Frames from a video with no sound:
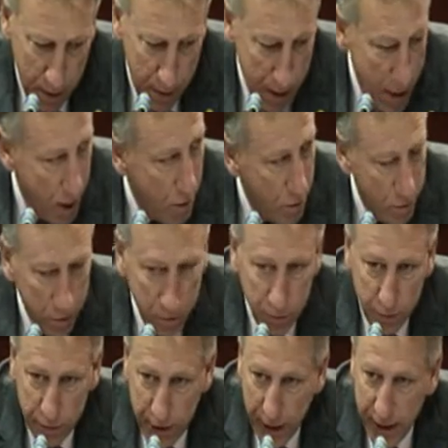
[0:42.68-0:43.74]
Now,
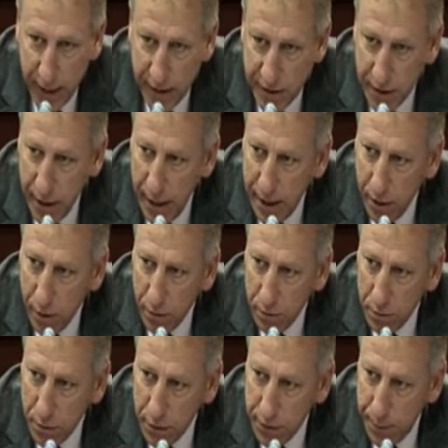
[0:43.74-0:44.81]
decades later,
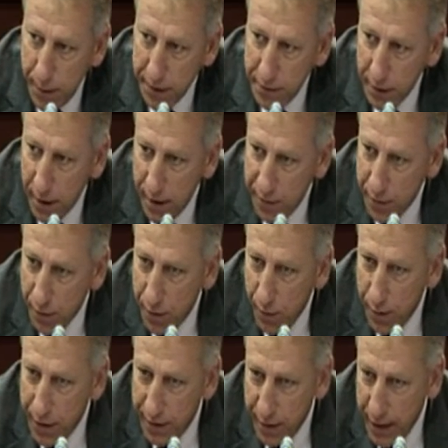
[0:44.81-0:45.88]
expected lives are
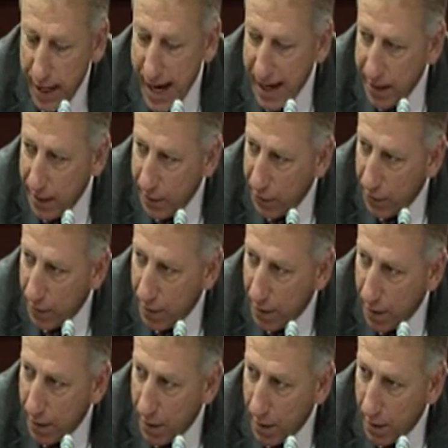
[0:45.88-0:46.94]
going into the 80s.
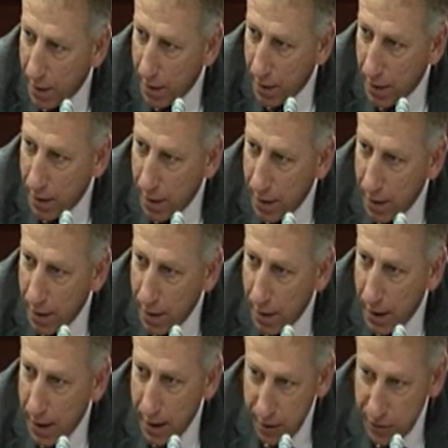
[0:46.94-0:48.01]

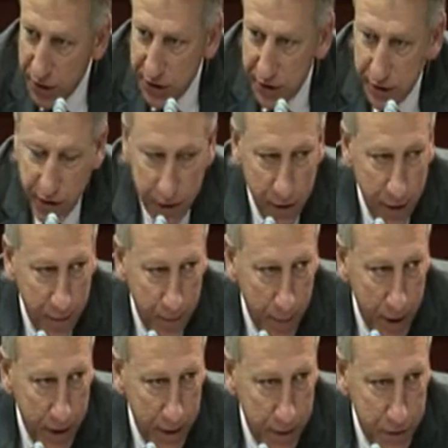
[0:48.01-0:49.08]
And there just isn't enough
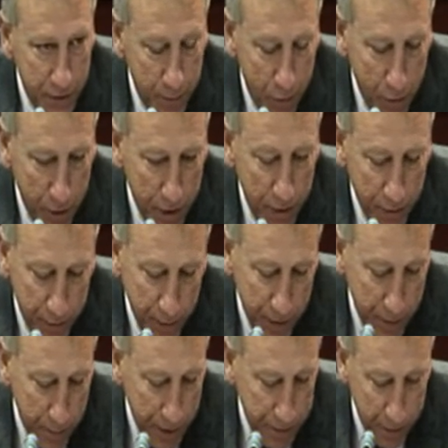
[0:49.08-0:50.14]
money to support it. It's
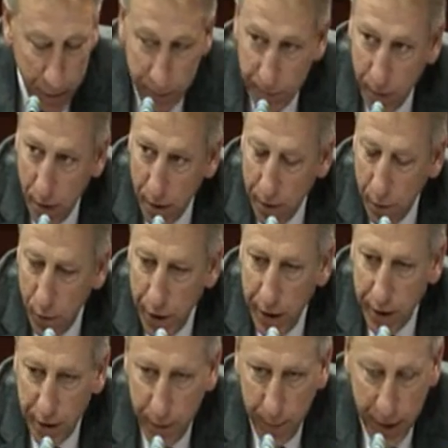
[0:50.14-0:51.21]
fundamentally flawed, and we
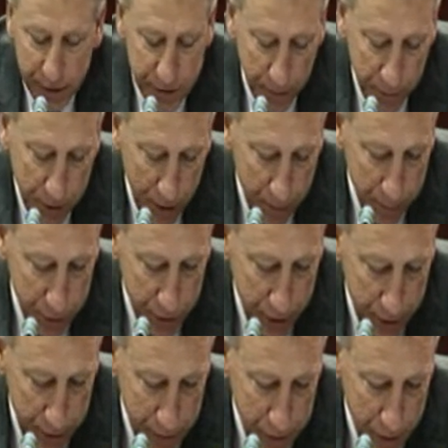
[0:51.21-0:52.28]
needed to make some type of
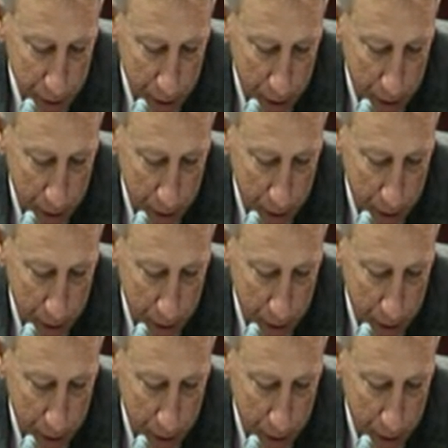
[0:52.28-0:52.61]
change.